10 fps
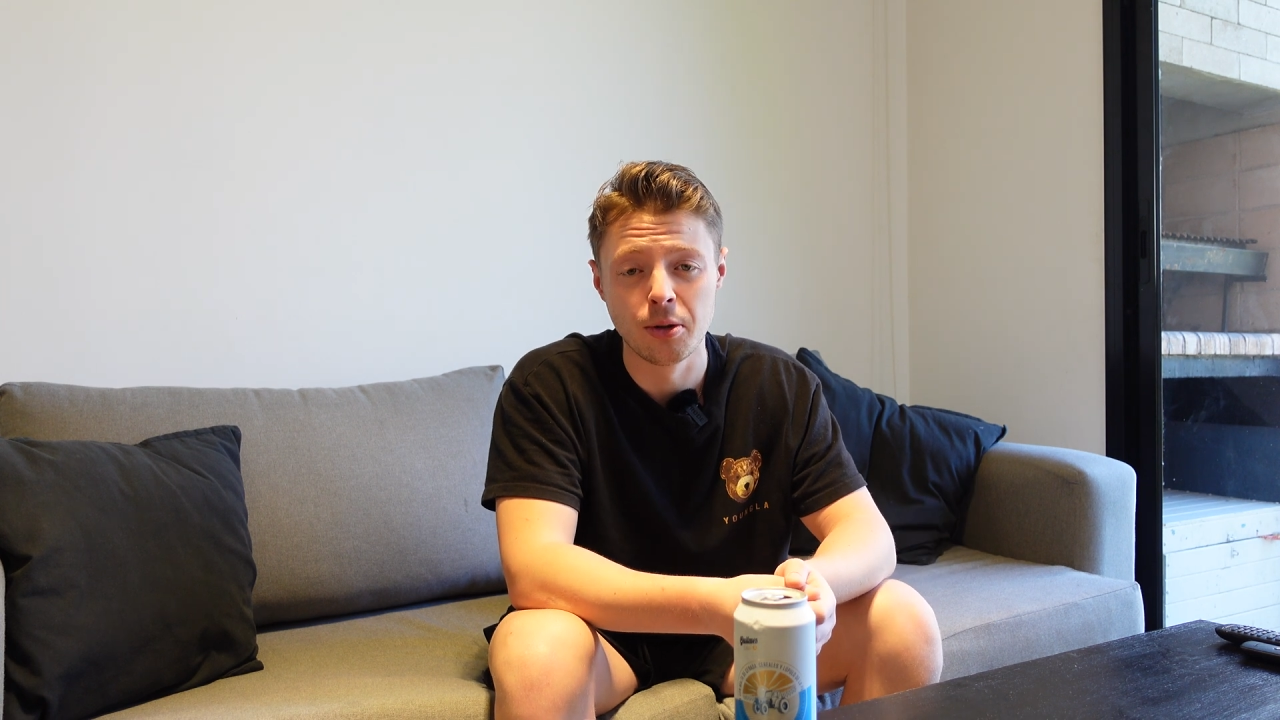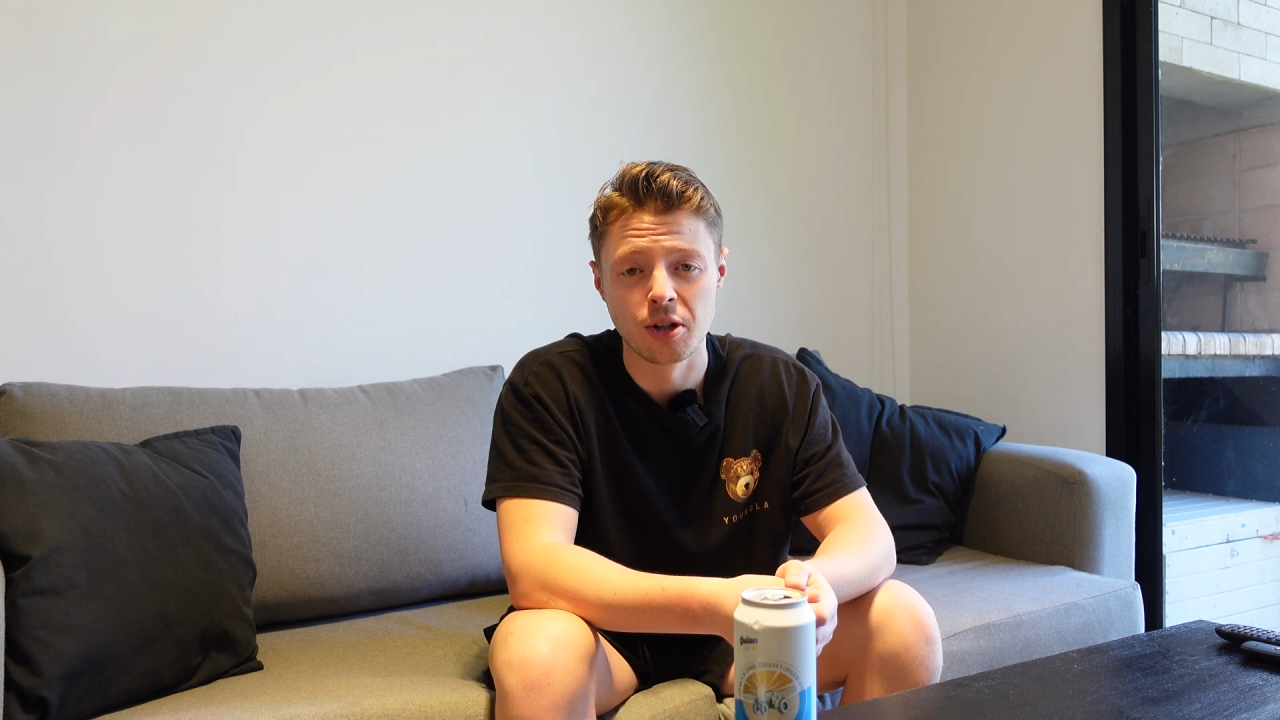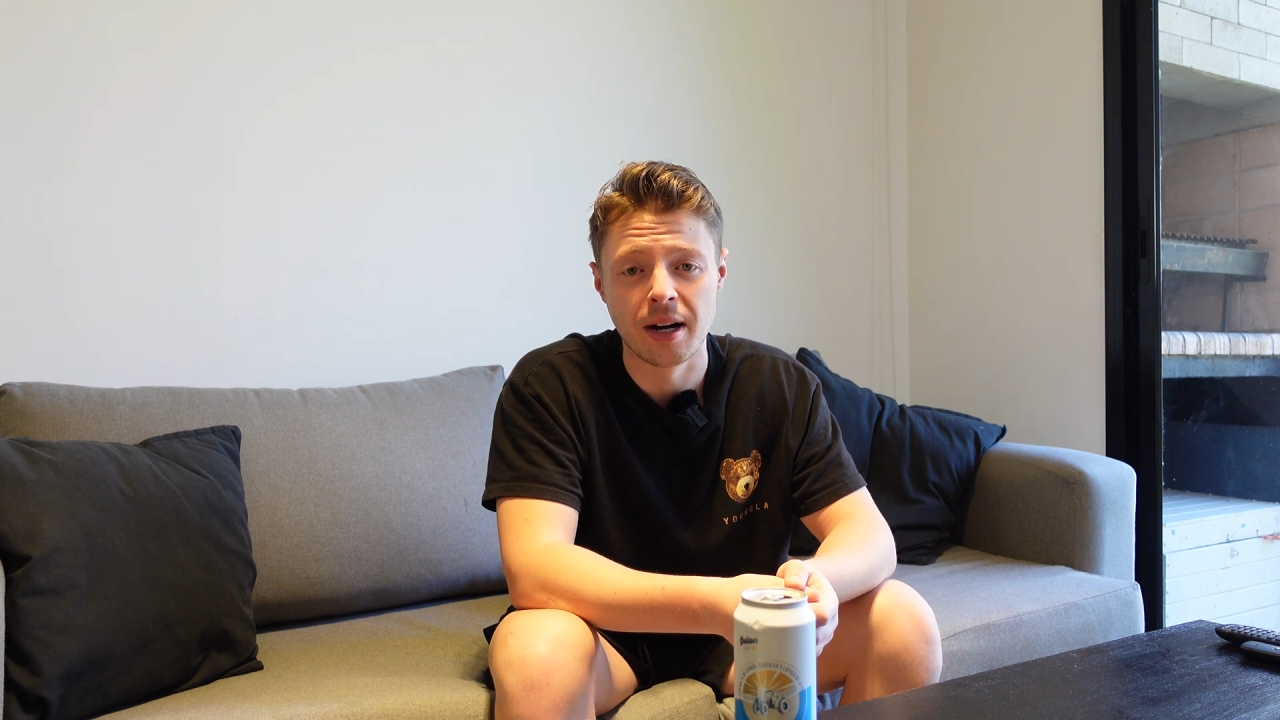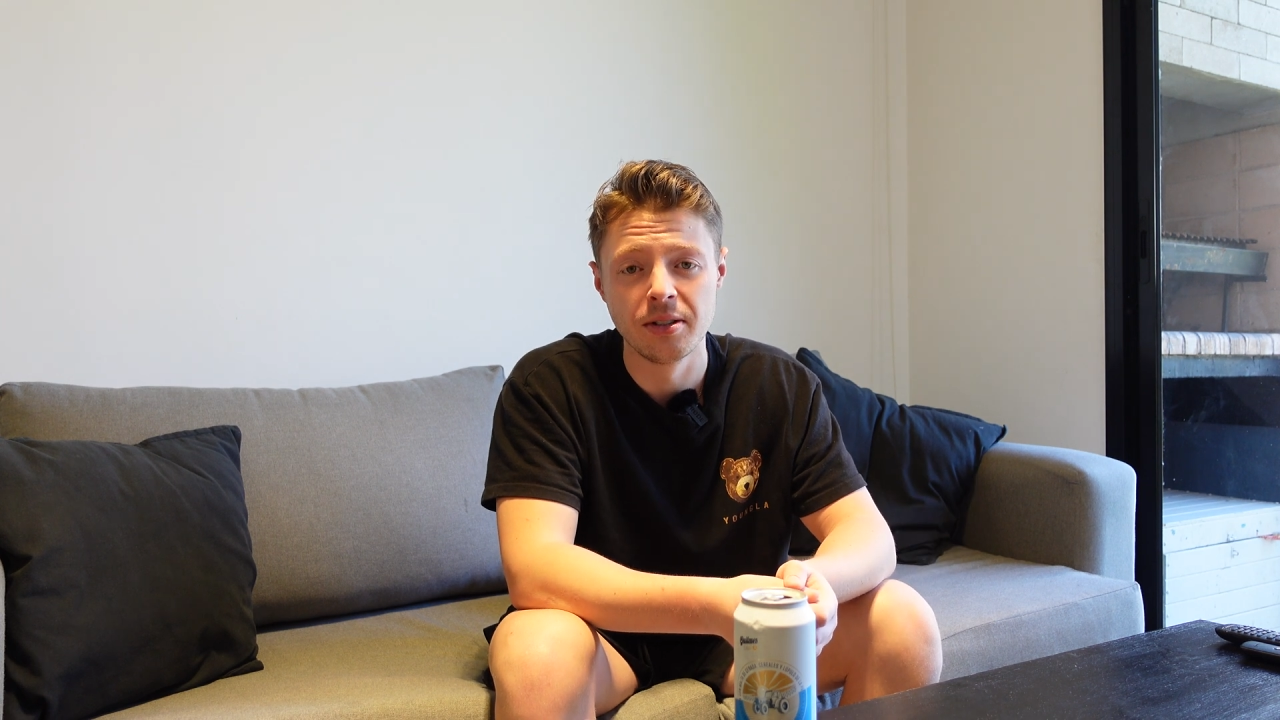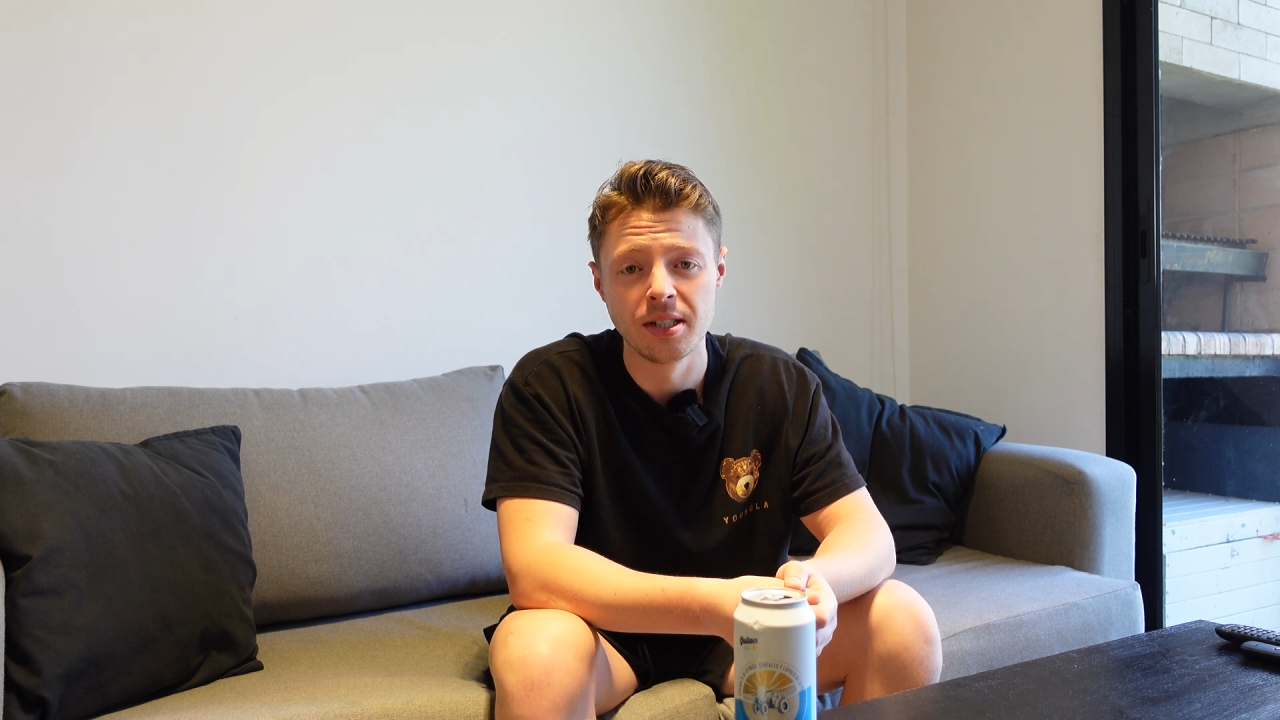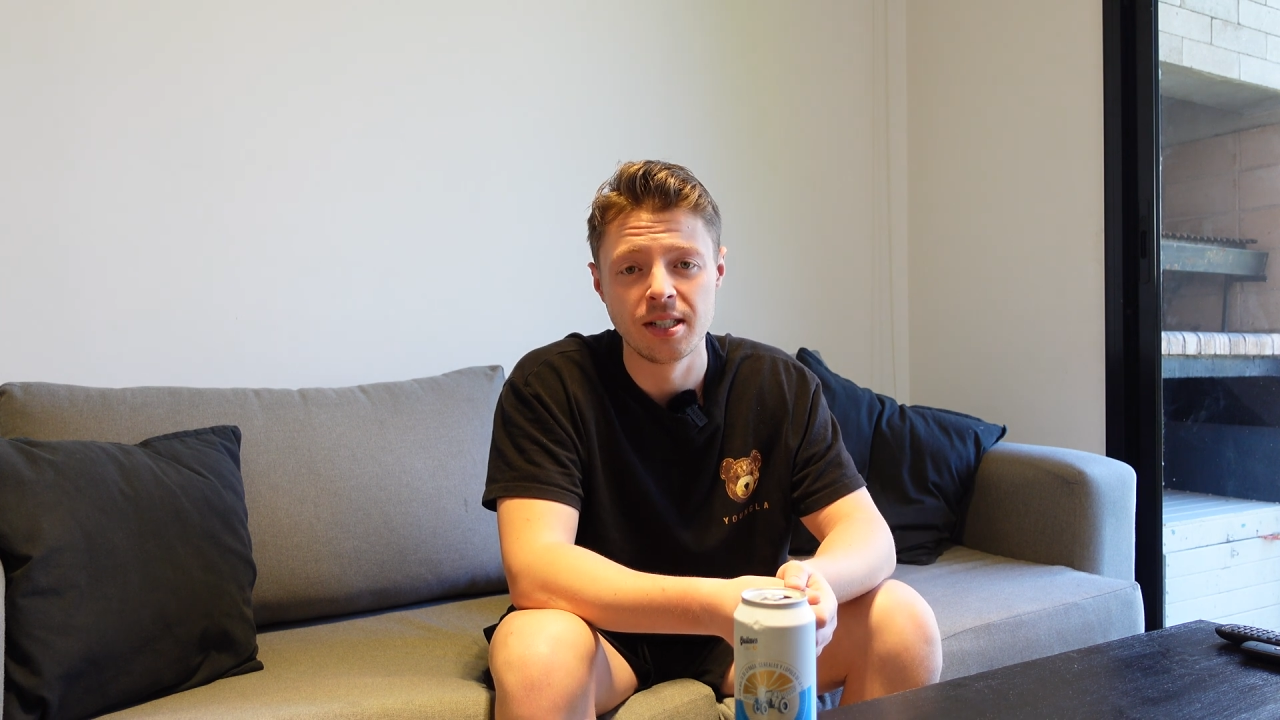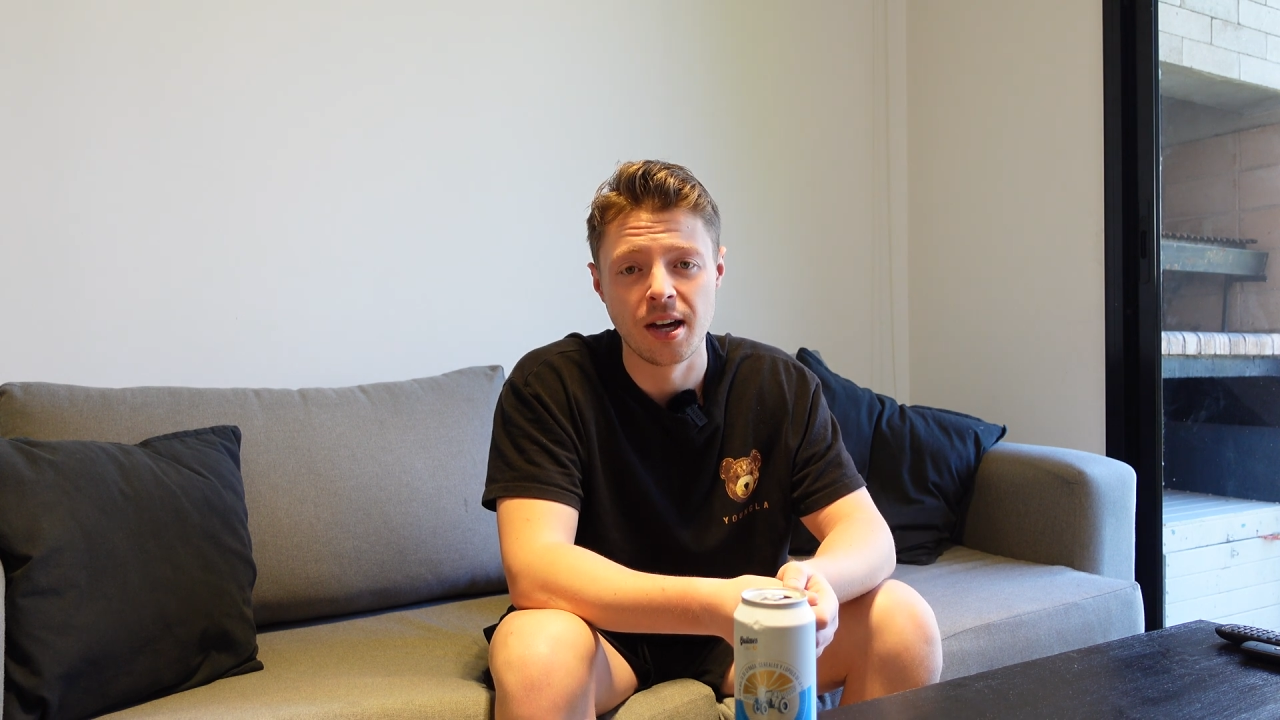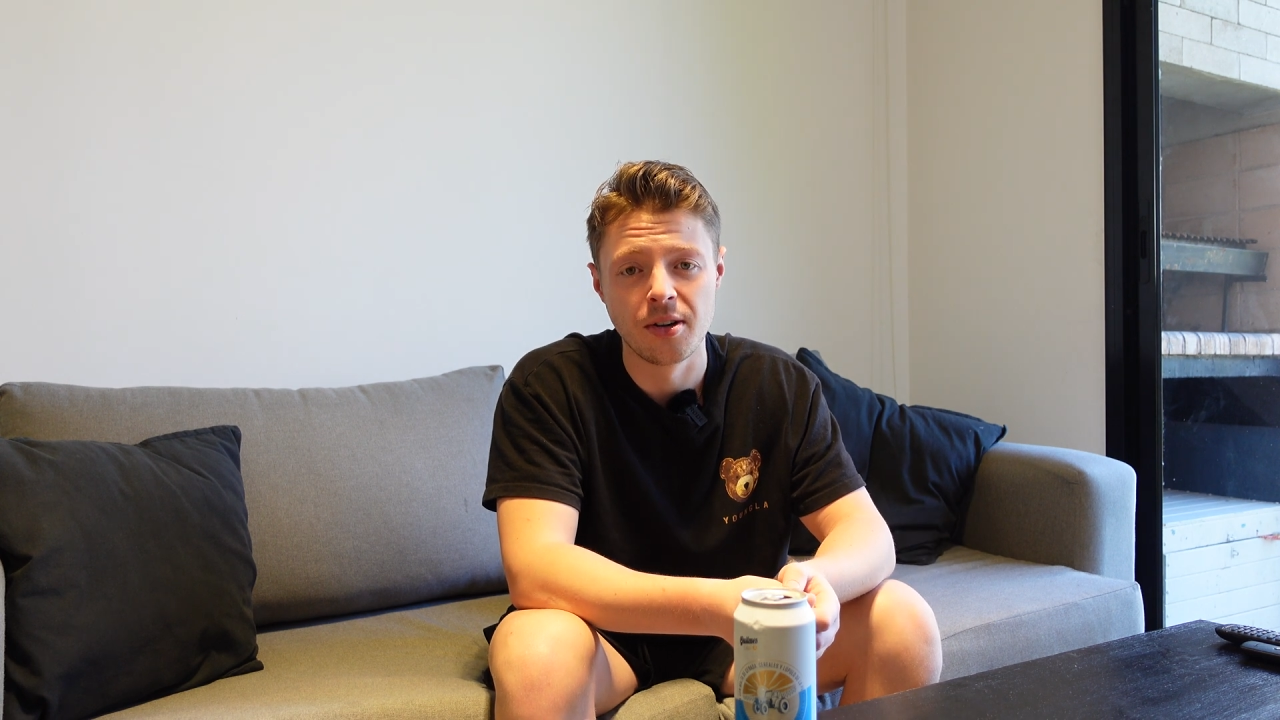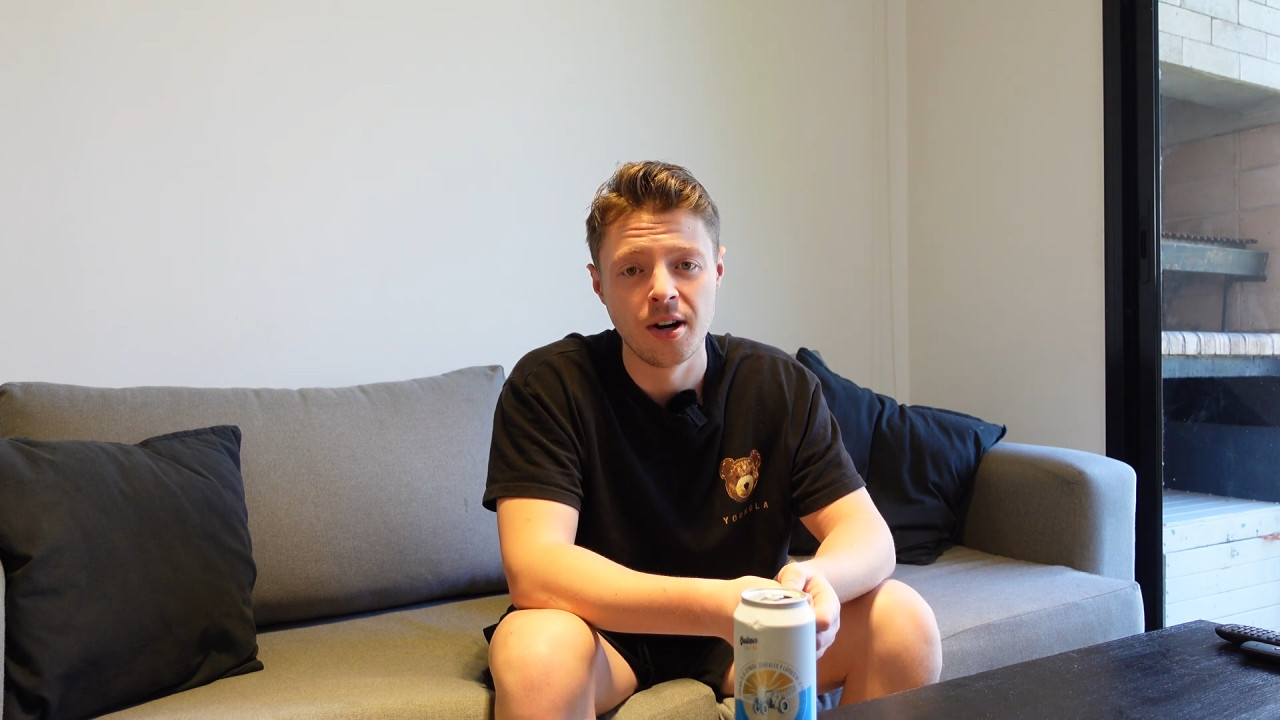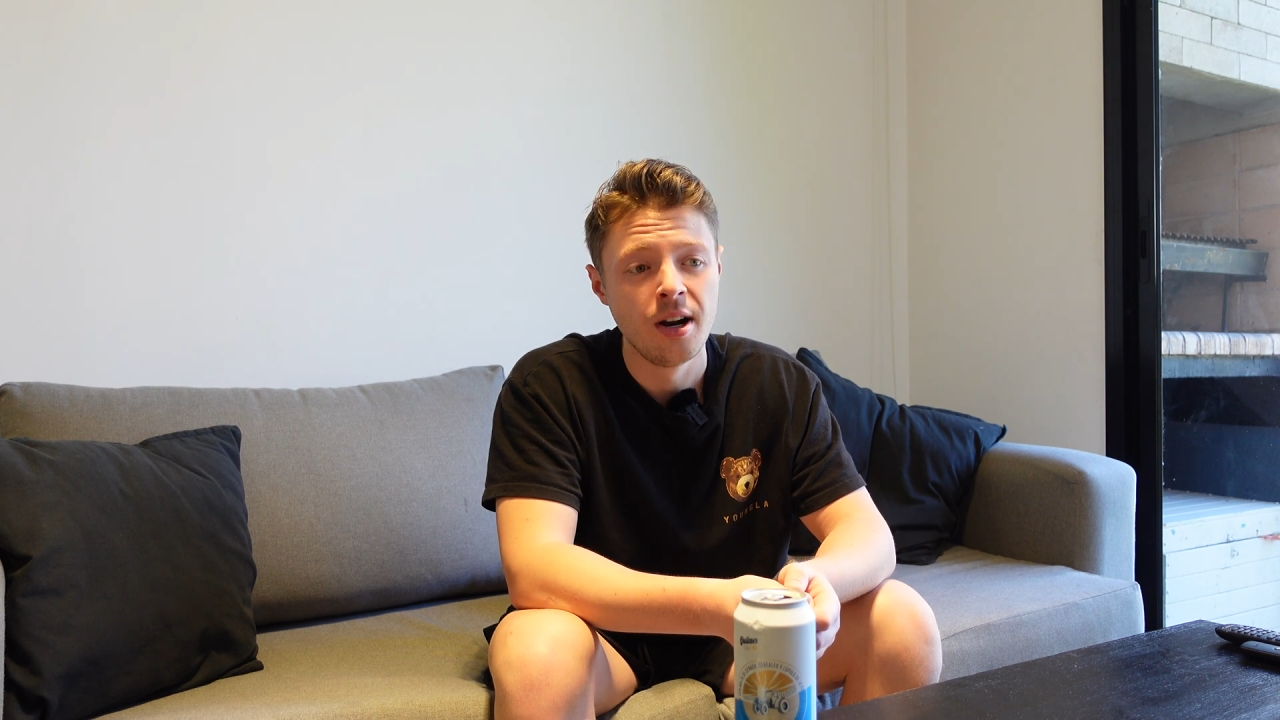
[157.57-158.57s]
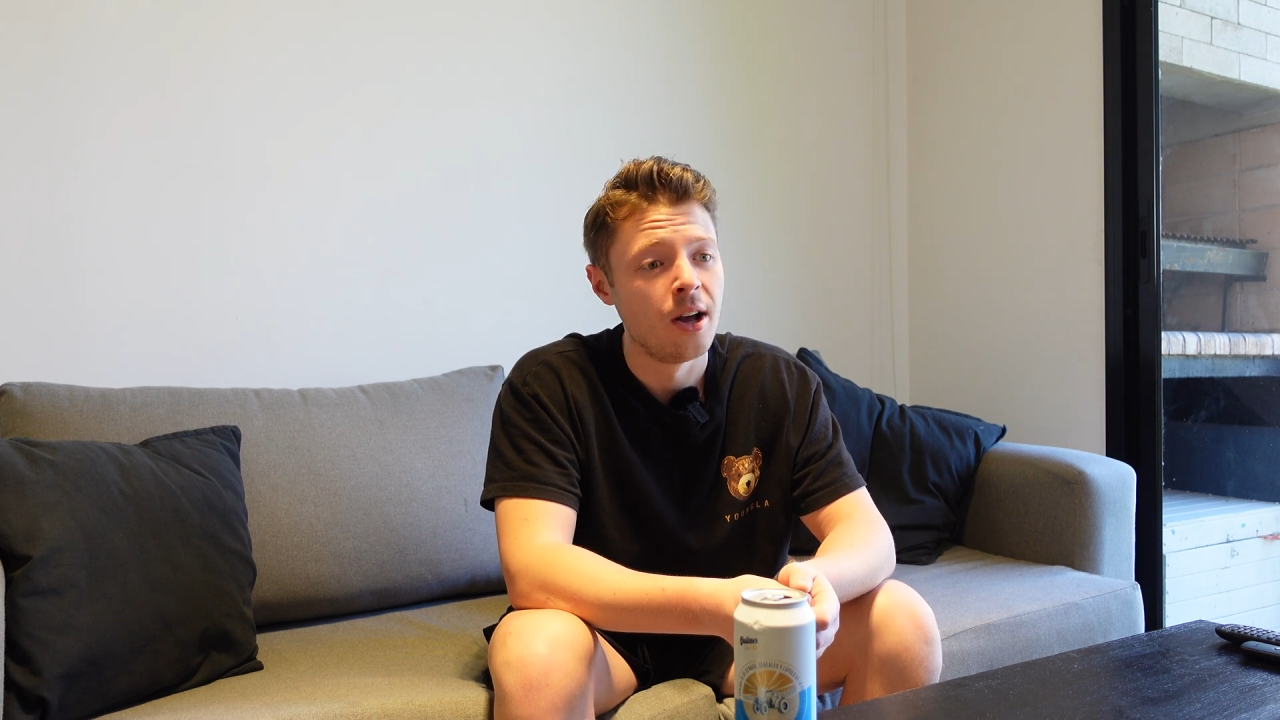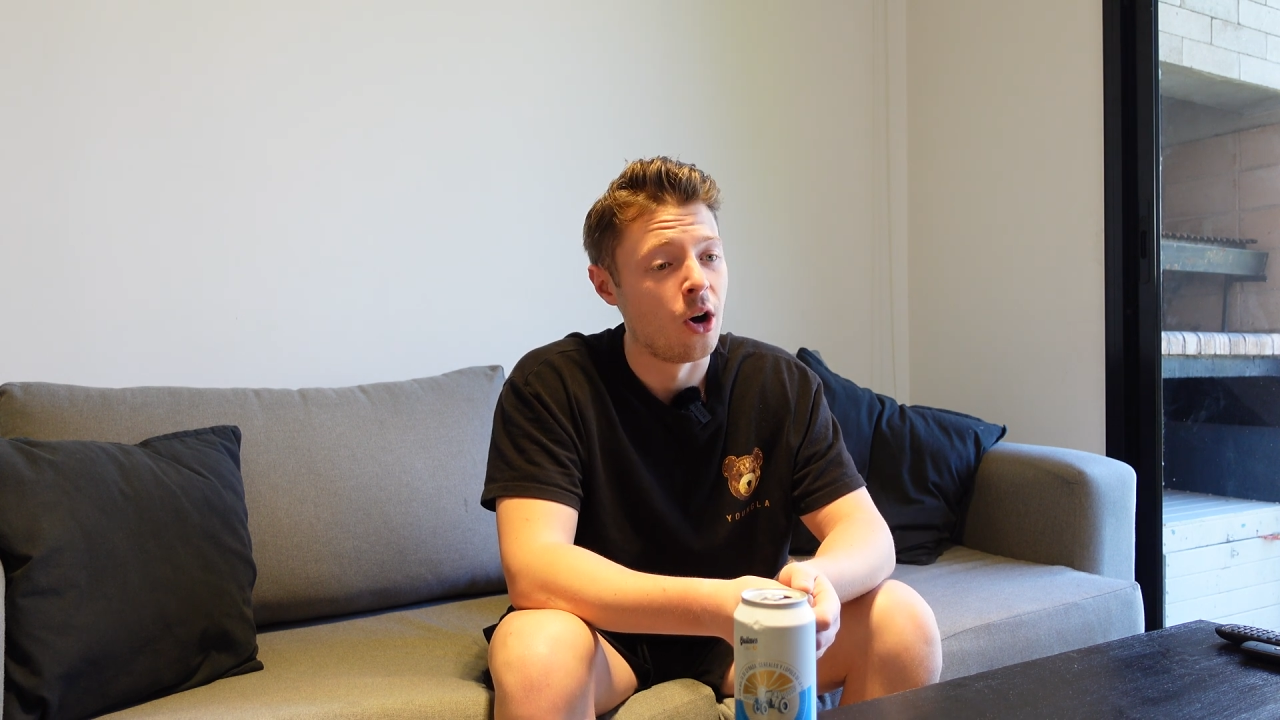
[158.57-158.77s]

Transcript: traveling together,